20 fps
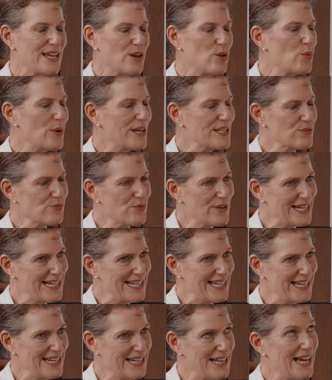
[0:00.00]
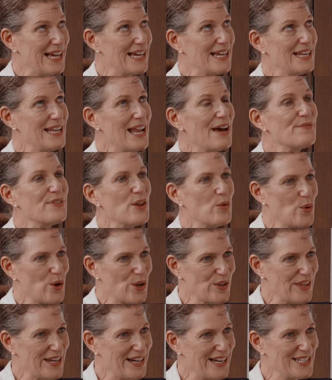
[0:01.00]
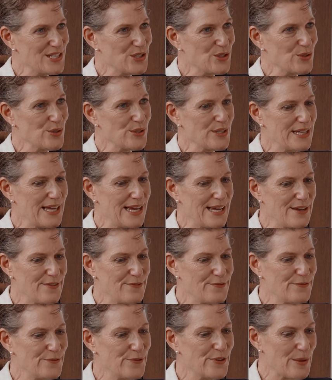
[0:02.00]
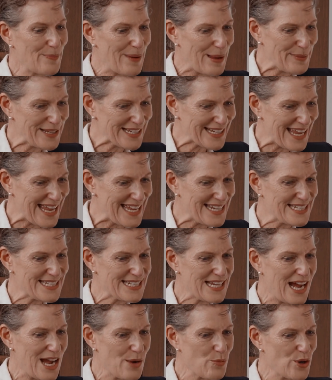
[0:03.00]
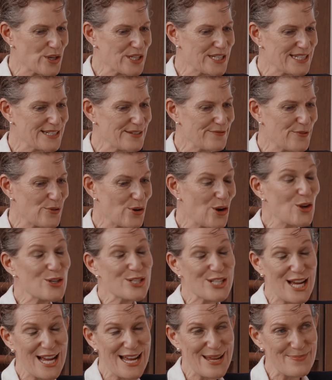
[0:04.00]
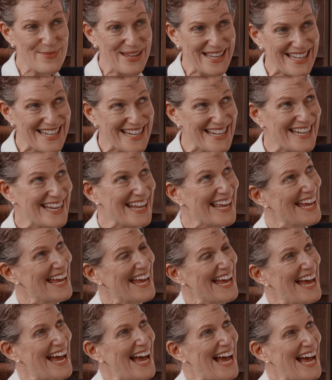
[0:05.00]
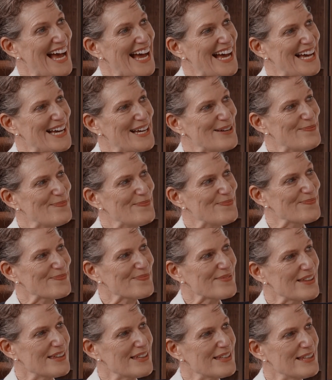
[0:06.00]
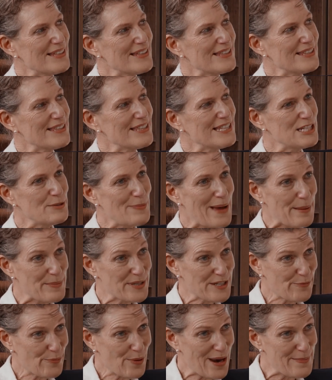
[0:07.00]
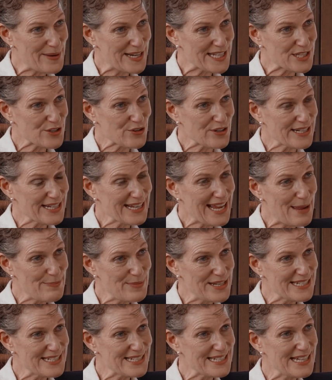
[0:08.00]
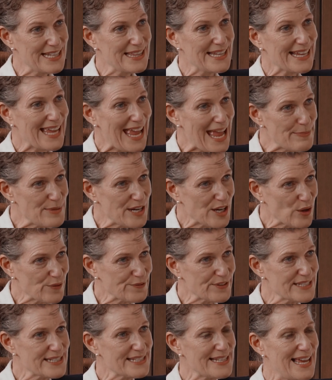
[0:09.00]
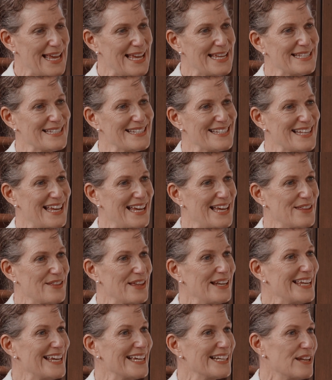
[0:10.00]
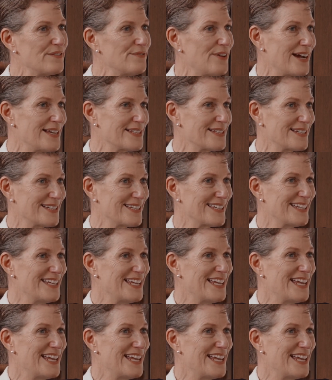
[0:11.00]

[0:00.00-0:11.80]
always really loved the work that I do for the public. And I worked for a long time in the Department of Prime Minister and Cabinet, in the Cabinet Office as the legal advisor,